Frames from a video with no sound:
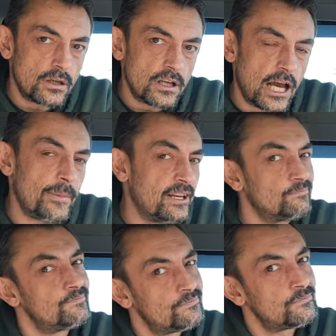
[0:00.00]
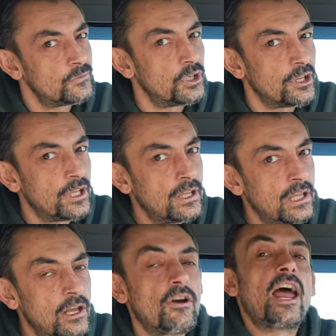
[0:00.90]
I mean, really
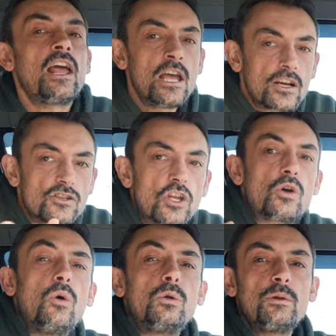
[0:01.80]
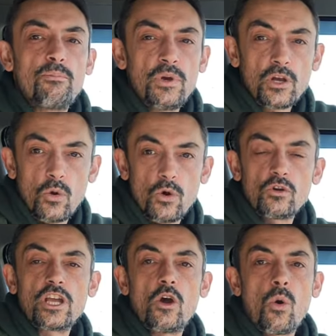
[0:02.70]
right? Because the gold and Bitcoin
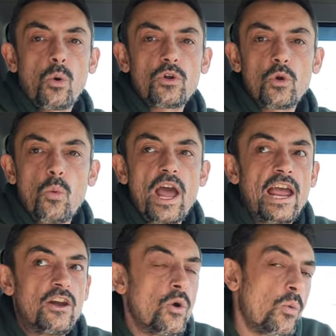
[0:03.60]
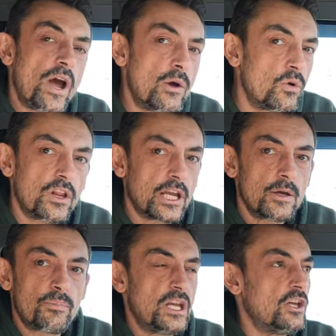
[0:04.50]
will get hoarded away. No way will it
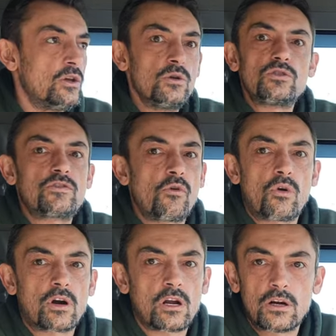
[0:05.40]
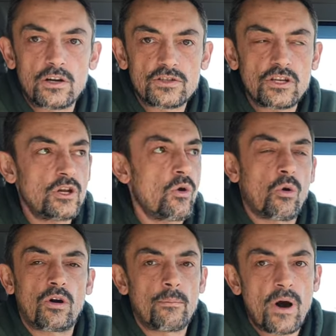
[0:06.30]
get be used for a currency
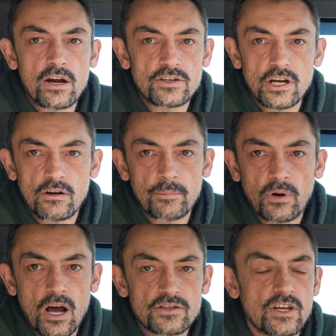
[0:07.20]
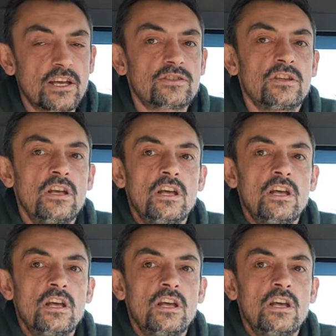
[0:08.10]
or a monetary process